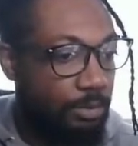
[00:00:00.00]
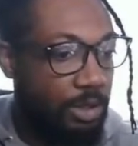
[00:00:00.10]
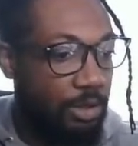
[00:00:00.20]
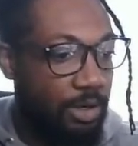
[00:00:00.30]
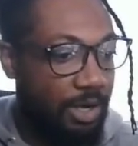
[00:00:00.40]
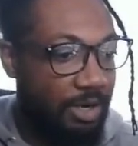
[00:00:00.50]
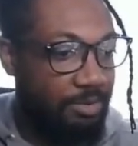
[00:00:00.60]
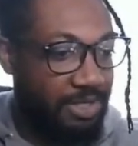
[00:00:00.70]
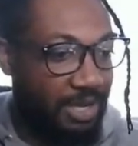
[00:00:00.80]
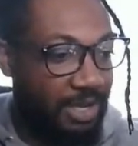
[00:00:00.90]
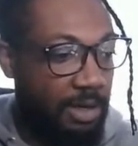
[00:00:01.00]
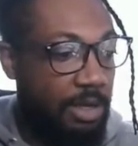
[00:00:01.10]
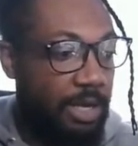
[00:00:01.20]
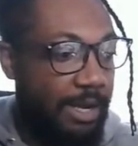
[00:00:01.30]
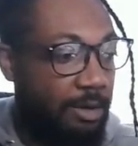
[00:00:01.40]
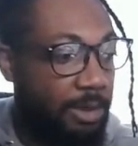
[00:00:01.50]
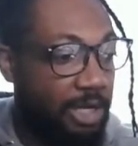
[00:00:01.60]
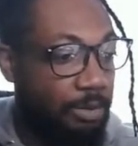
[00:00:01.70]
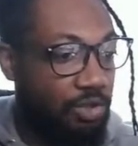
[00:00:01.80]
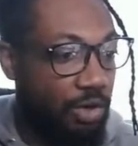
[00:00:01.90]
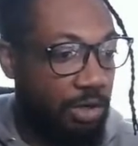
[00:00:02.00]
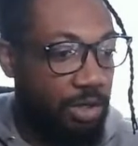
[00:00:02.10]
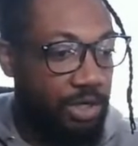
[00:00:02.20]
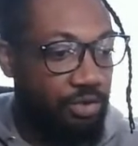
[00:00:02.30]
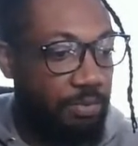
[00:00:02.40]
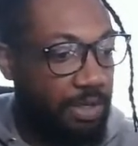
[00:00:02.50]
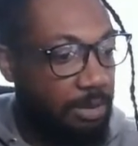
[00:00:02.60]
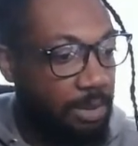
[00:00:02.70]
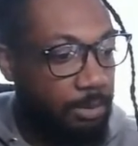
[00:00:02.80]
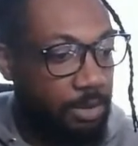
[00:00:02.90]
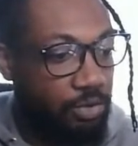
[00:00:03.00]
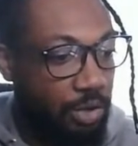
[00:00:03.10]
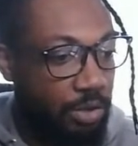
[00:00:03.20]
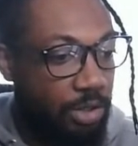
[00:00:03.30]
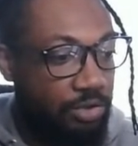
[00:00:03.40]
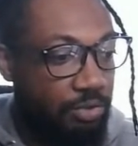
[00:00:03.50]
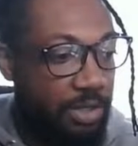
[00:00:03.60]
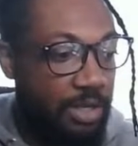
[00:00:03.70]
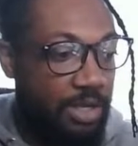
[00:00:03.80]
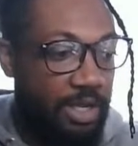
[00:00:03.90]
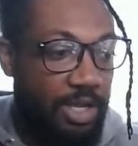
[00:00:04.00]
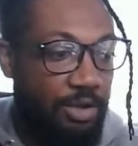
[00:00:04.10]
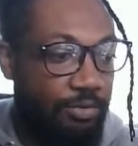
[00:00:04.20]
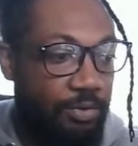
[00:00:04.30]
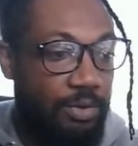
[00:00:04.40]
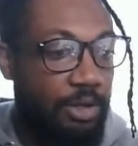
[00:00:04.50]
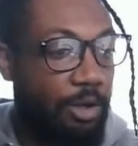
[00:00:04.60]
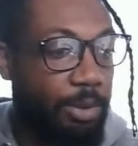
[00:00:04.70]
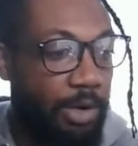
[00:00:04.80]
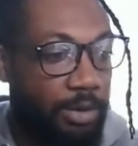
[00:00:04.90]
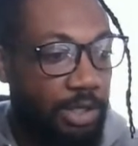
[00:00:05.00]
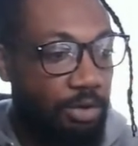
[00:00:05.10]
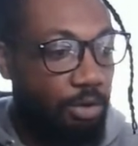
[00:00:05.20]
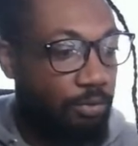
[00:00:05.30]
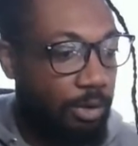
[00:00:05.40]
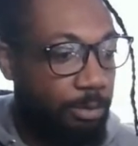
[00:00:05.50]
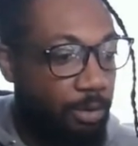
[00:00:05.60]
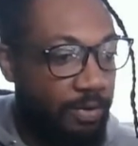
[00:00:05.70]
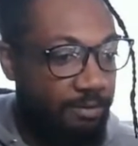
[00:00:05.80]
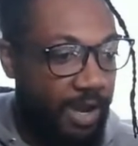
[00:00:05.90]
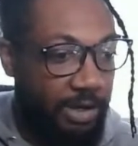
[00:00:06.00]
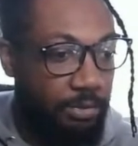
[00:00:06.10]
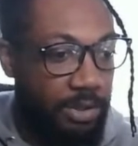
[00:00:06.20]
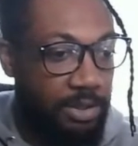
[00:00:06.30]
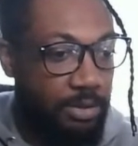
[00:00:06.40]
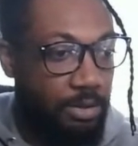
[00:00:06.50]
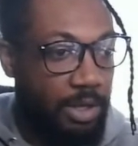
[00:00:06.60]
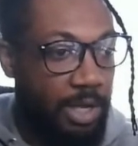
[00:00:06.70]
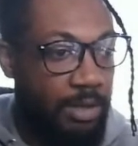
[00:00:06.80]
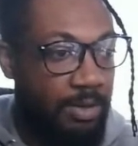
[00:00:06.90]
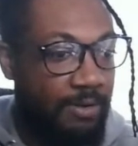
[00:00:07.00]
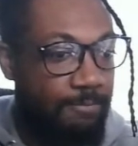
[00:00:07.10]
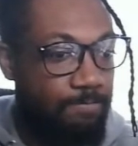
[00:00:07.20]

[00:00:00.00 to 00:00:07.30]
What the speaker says: you know what I'm saying, how to become a stronger country. And we can't become a stronger country if up here in the North we're moving the factories. Okay,